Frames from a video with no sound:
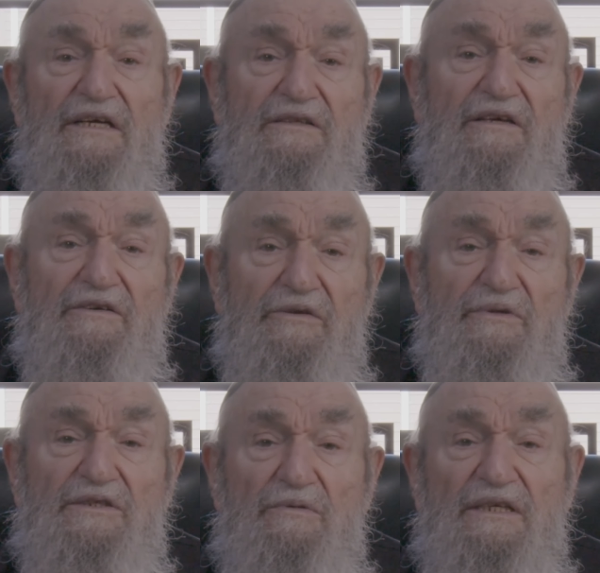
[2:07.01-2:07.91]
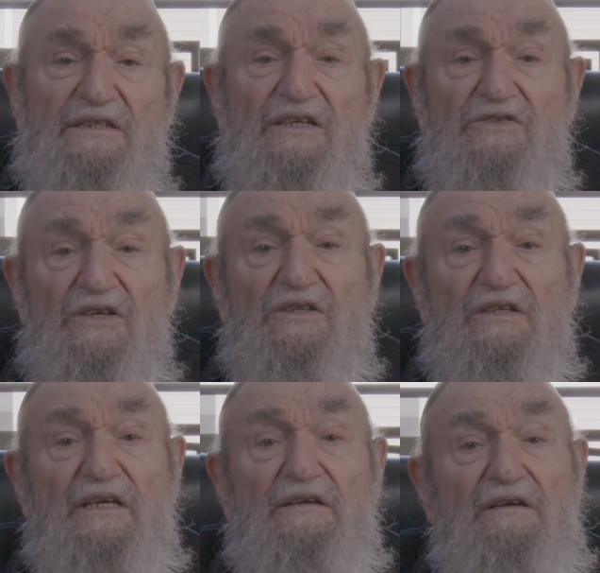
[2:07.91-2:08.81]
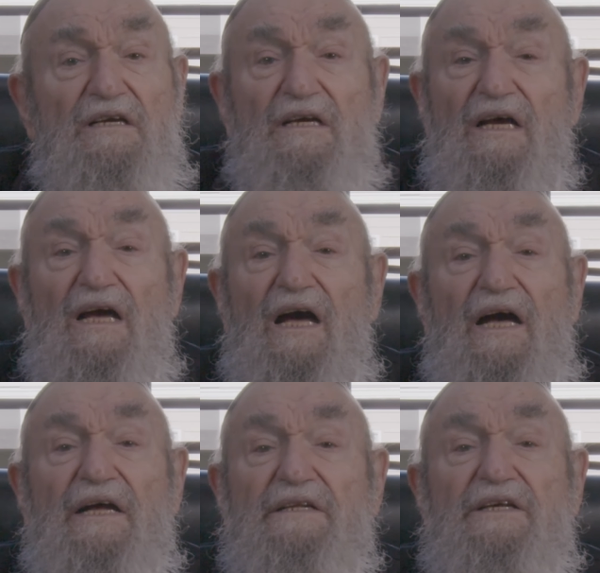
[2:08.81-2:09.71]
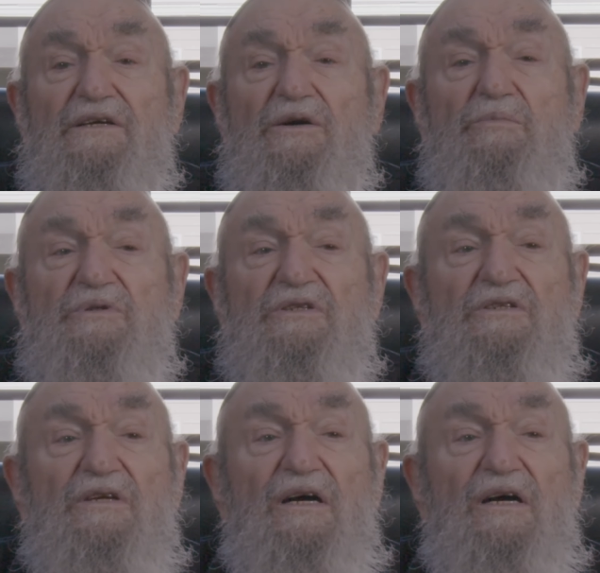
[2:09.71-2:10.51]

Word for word: I'll tell you his wife says Sunday, and he opens his